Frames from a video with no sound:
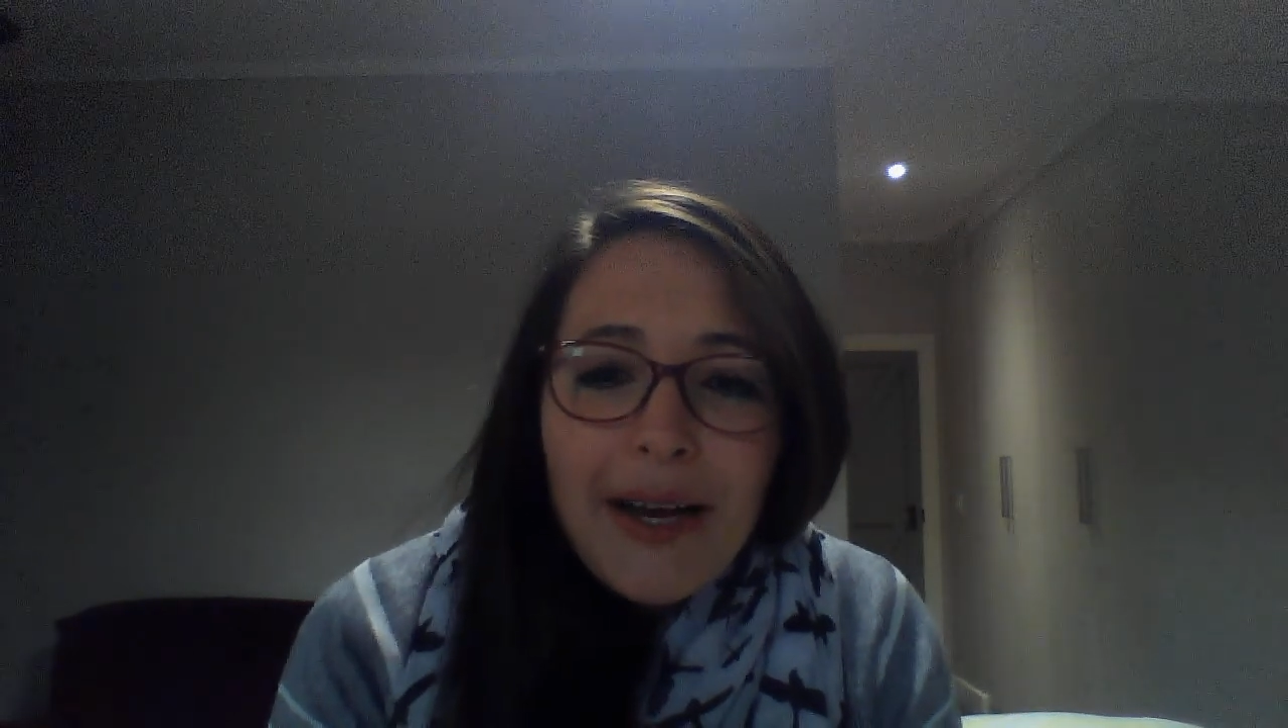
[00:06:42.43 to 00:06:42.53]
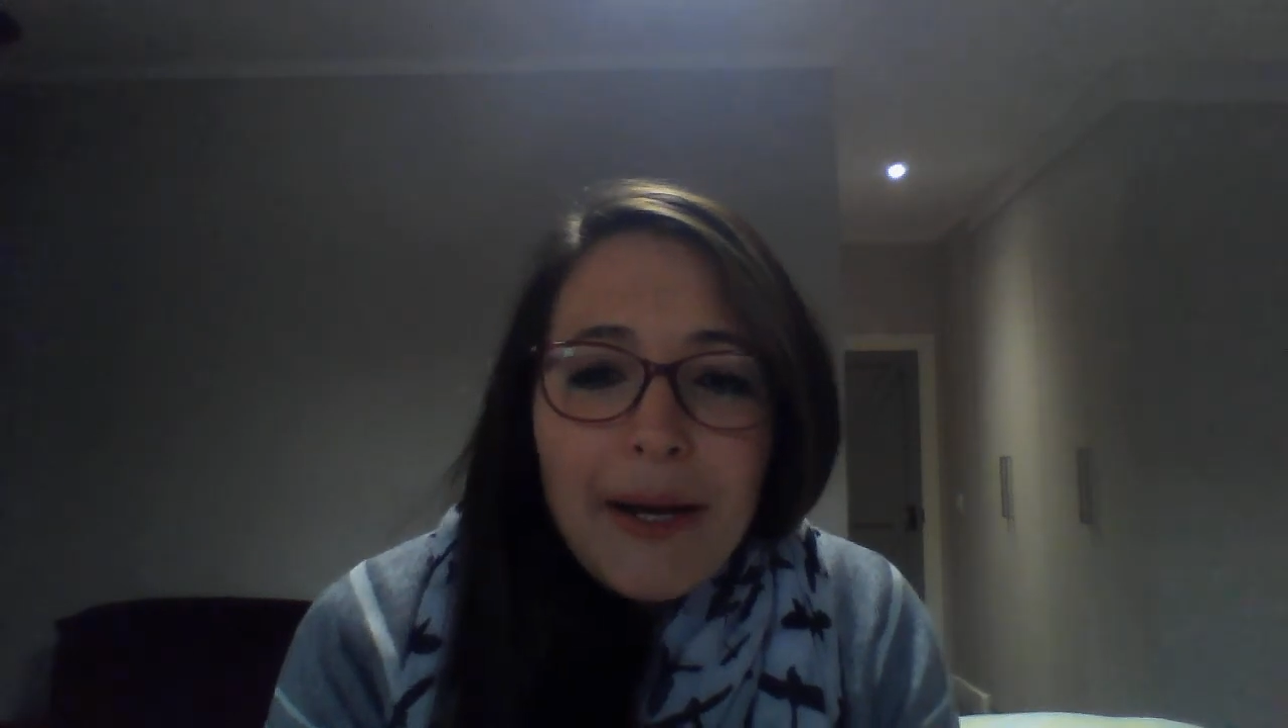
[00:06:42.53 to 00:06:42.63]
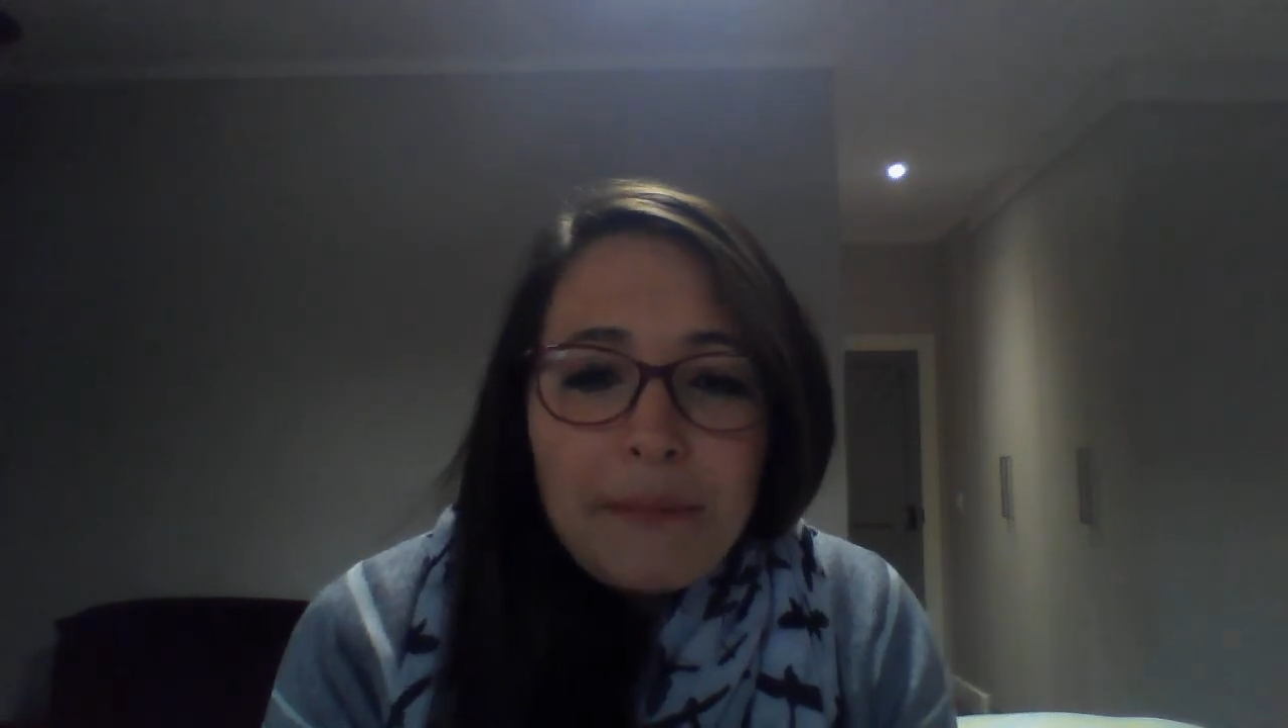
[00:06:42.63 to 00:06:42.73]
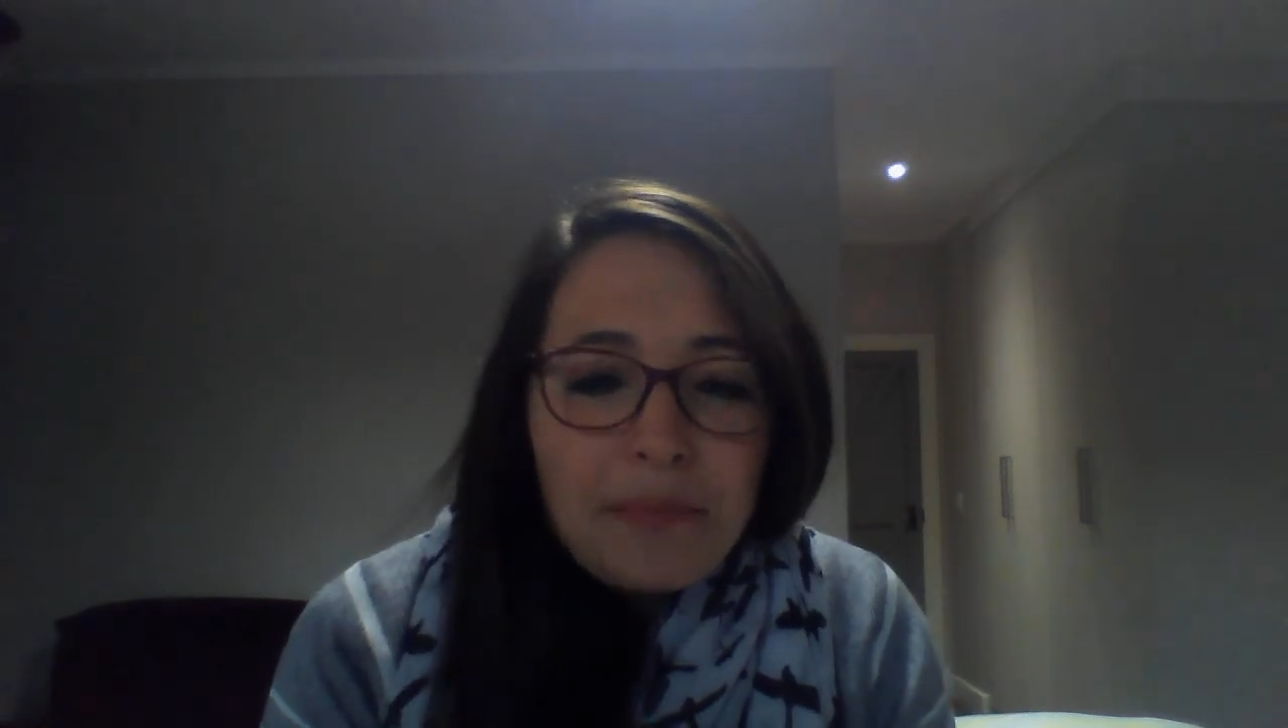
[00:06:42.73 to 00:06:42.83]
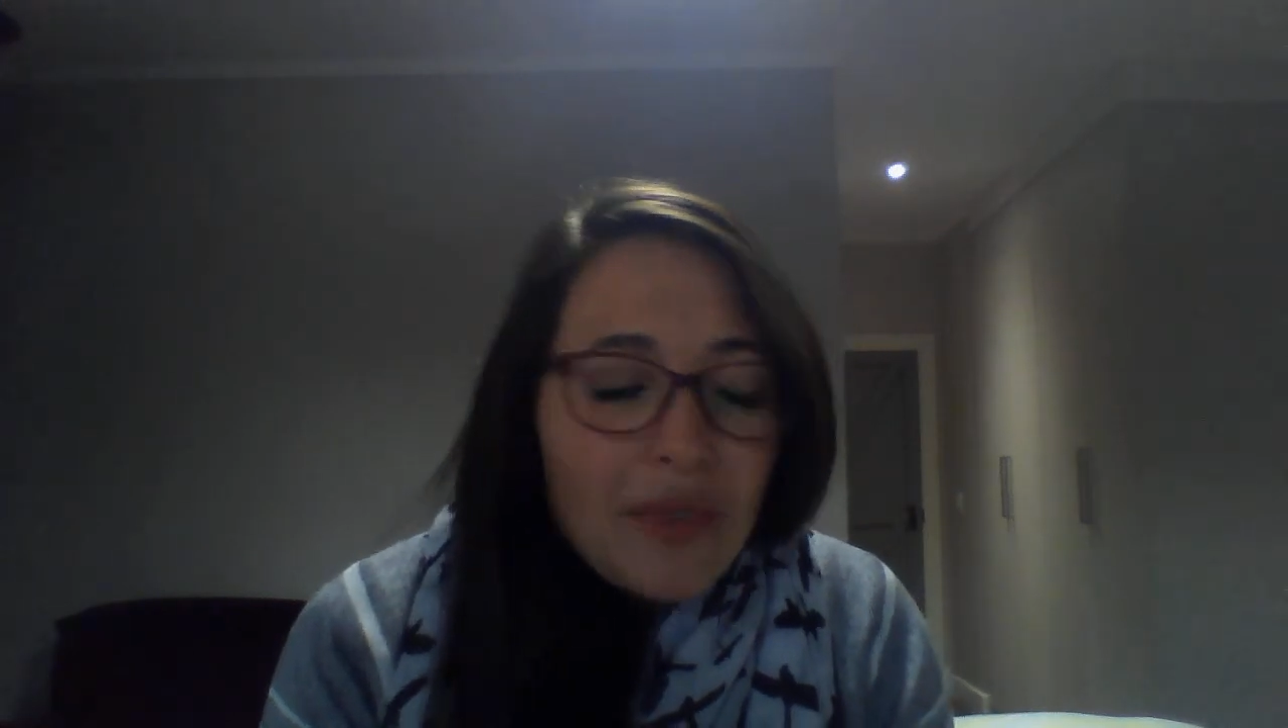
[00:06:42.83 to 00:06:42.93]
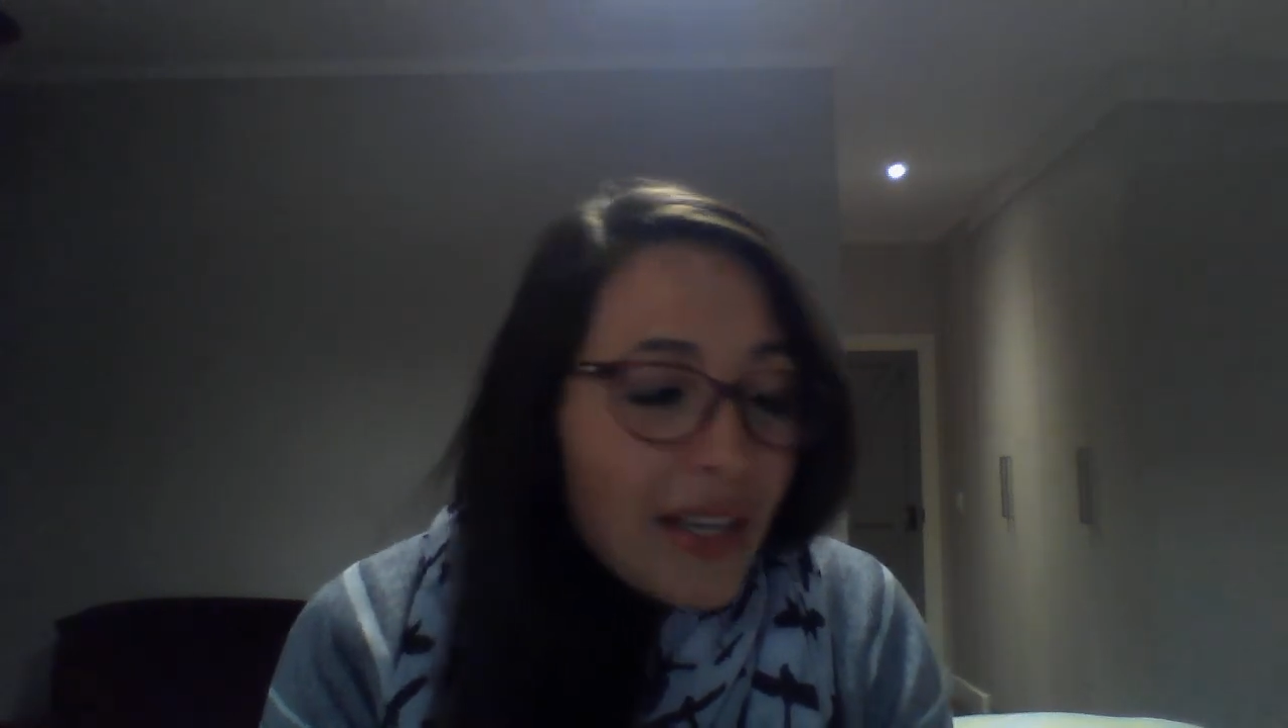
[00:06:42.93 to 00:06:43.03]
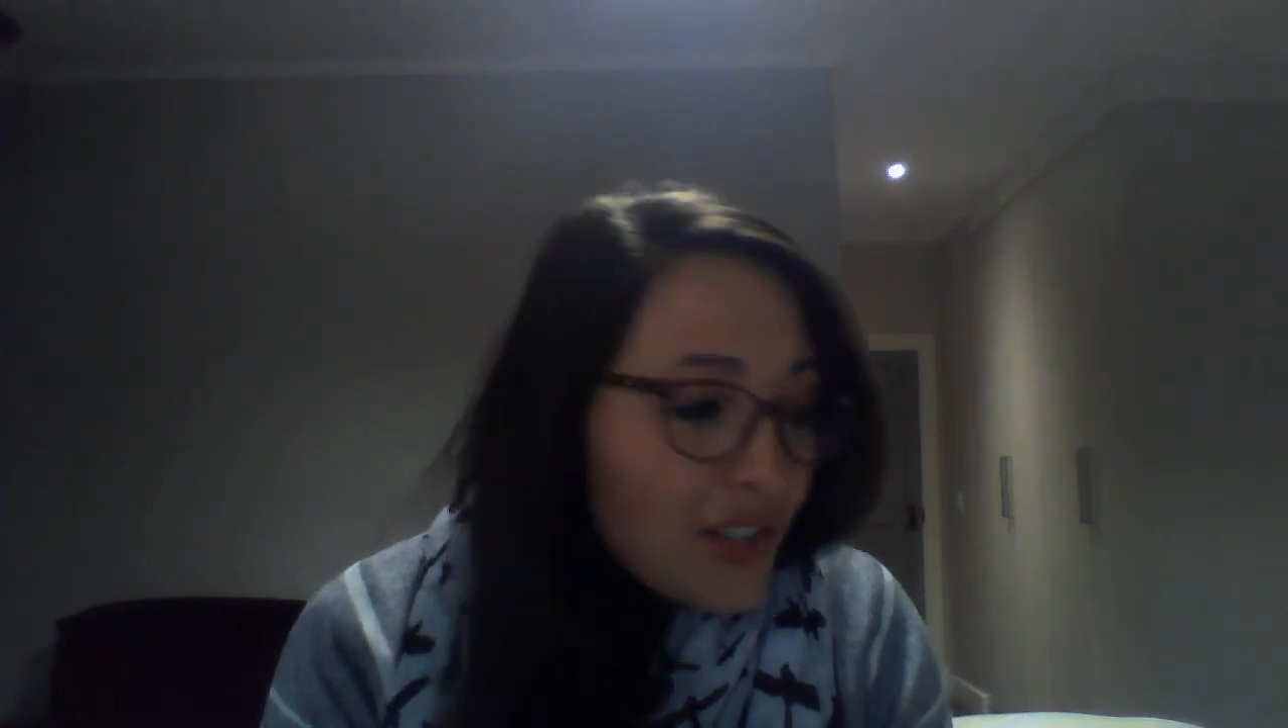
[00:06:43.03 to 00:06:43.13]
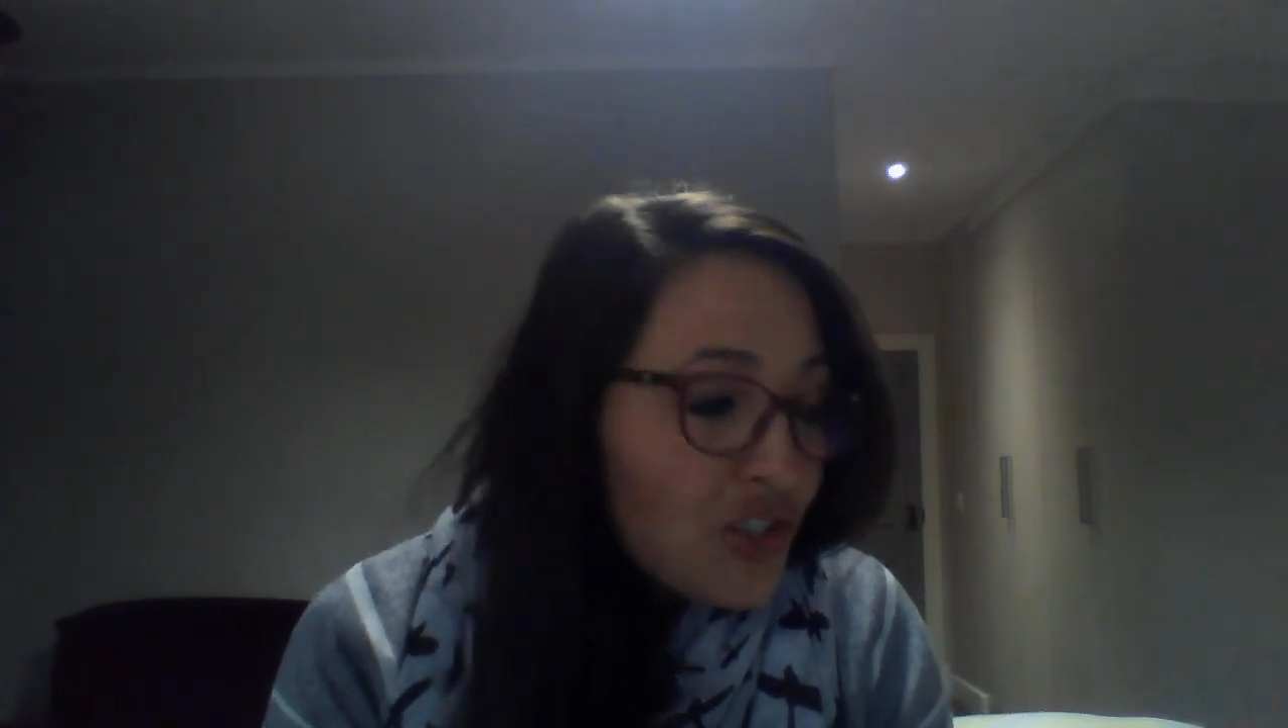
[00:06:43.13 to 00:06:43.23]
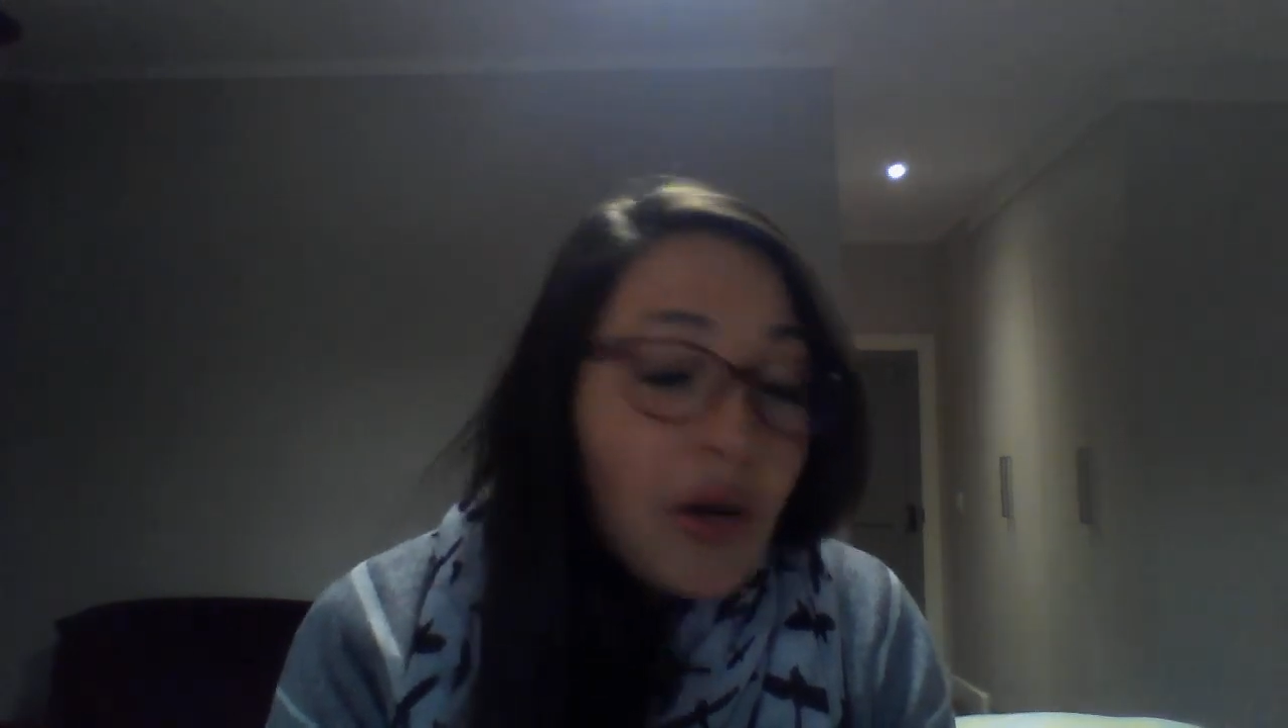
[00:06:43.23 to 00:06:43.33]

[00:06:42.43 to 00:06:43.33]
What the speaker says: and